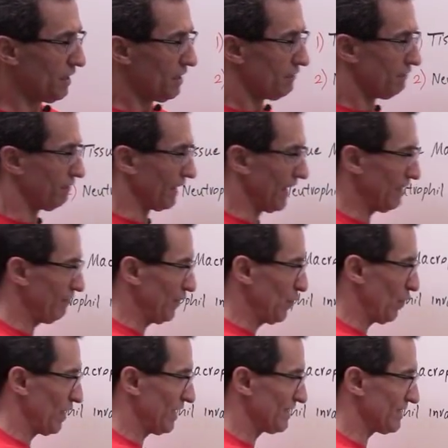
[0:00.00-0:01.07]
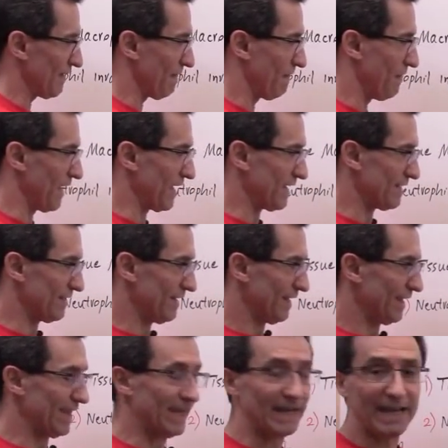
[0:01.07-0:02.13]
Flavonoids, they
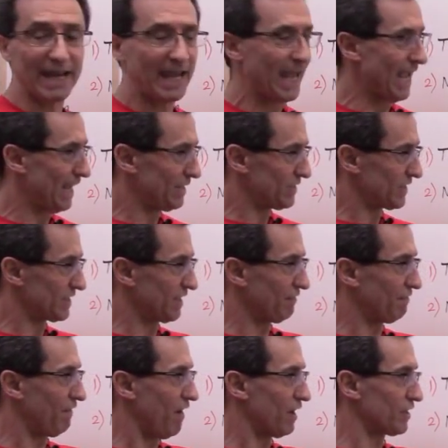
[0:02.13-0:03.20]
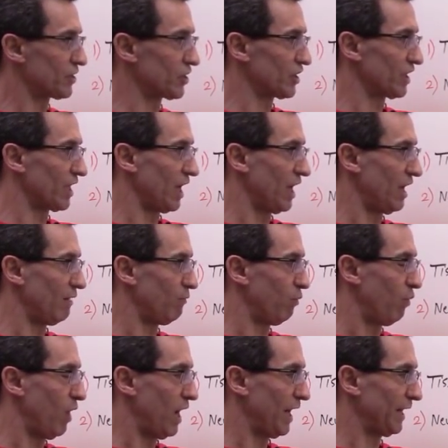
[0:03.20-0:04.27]
enhance the function of
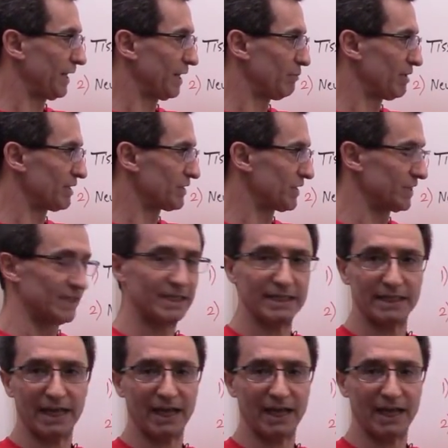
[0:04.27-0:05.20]
vitamin C,